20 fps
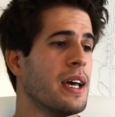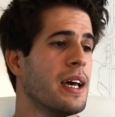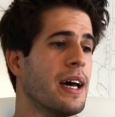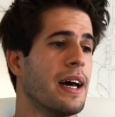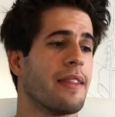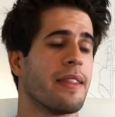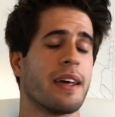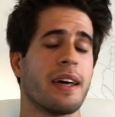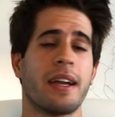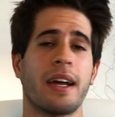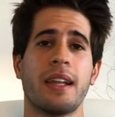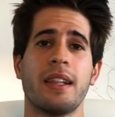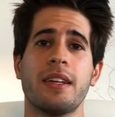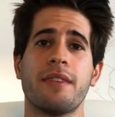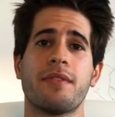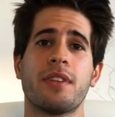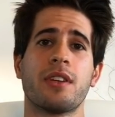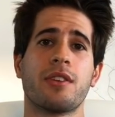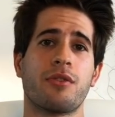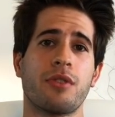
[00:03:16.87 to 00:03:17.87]
And then I
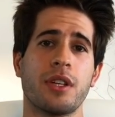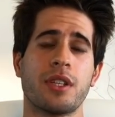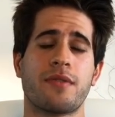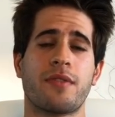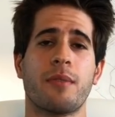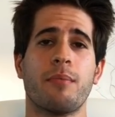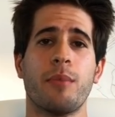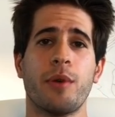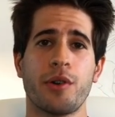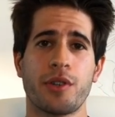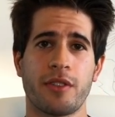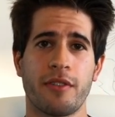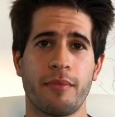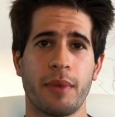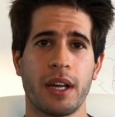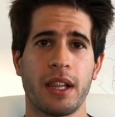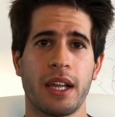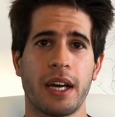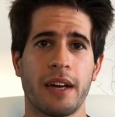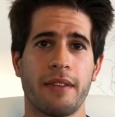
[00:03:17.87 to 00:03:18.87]
lived in Greece for most of
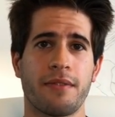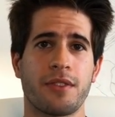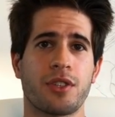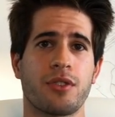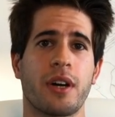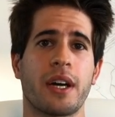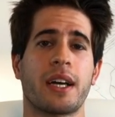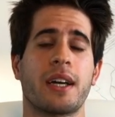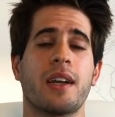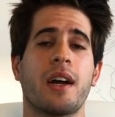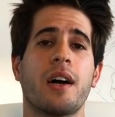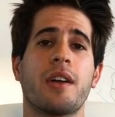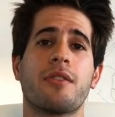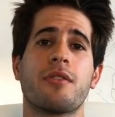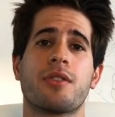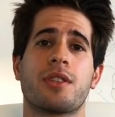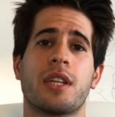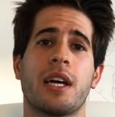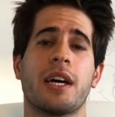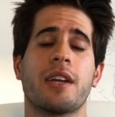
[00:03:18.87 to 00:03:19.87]
my life, so I can
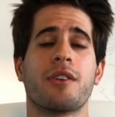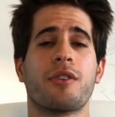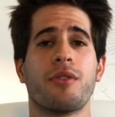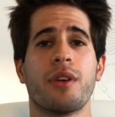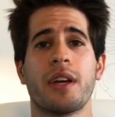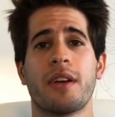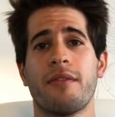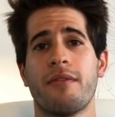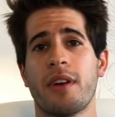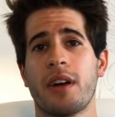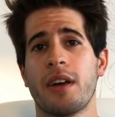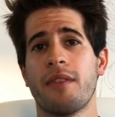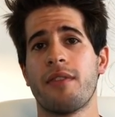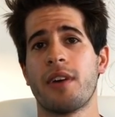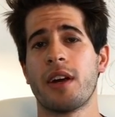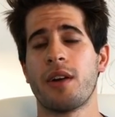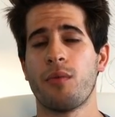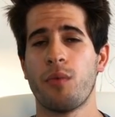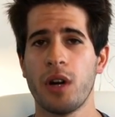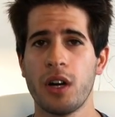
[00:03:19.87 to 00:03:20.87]
understand Greek very,
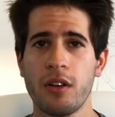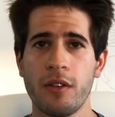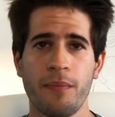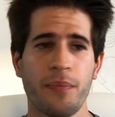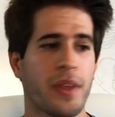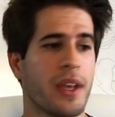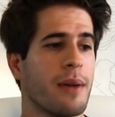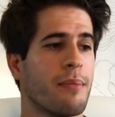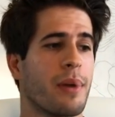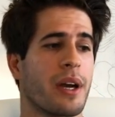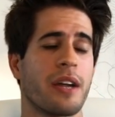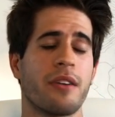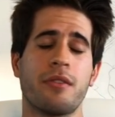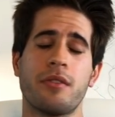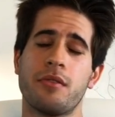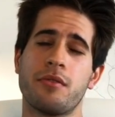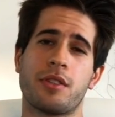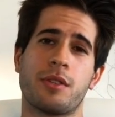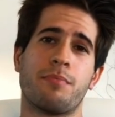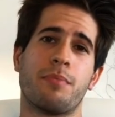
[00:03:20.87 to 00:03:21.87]
very well, but I
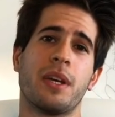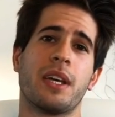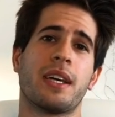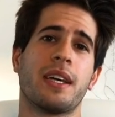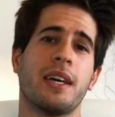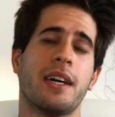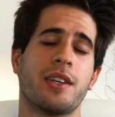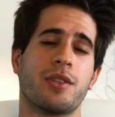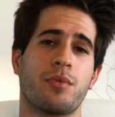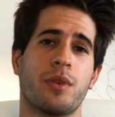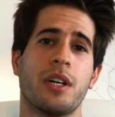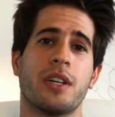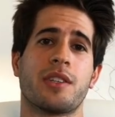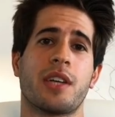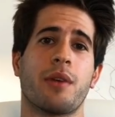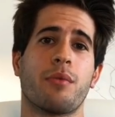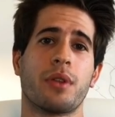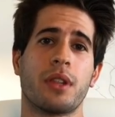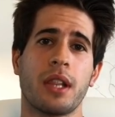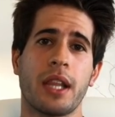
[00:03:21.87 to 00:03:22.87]
don't speak it as well as
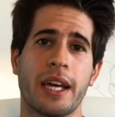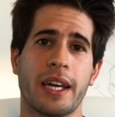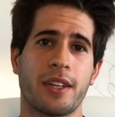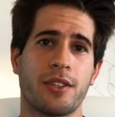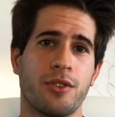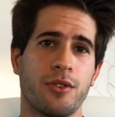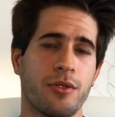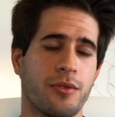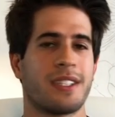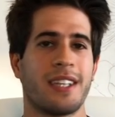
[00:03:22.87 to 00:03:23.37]
I would like to.